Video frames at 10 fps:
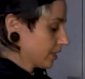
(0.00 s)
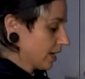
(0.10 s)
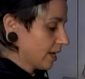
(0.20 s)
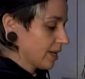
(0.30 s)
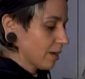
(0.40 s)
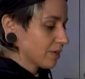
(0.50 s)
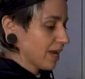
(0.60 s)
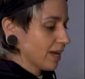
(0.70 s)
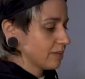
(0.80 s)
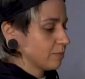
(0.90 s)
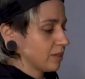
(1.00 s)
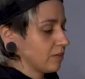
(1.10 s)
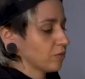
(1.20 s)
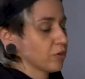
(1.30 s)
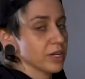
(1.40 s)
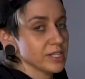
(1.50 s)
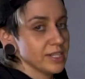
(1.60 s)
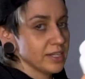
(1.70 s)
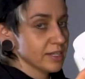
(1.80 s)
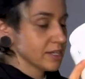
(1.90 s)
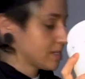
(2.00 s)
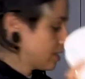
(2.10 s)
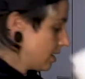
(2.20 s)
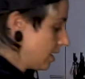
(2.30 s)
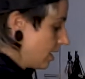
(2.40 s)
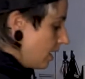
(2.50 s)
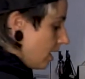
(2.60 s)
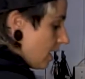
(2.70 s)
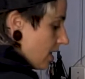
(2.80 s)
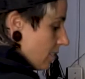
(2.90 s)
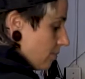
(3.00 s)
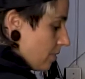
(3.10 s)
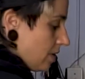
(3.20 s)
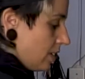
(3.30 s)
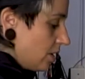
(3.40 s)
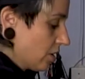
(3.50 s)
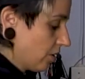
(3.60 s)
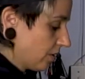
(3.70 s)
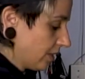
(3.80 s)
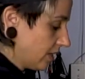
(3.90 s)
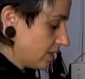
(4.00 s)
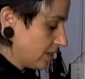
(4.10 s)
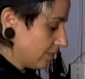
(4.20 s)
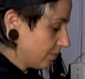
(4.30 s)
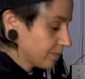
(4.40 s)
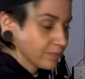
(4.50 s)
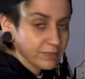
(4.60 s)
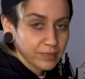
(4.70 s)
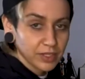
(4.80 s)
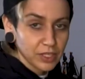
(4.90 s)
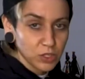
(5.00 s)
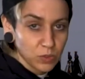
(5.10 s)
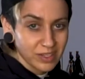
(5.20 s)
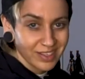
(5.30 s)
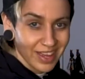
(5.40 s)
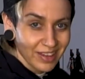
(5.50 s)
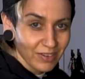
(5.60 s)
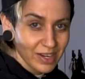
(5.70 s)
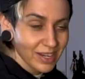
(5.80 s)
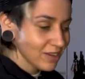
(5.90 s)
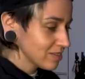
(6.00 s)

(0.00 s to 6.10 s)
And yeah, I'm gonna add a bit of creatine because I'm currently using that right now.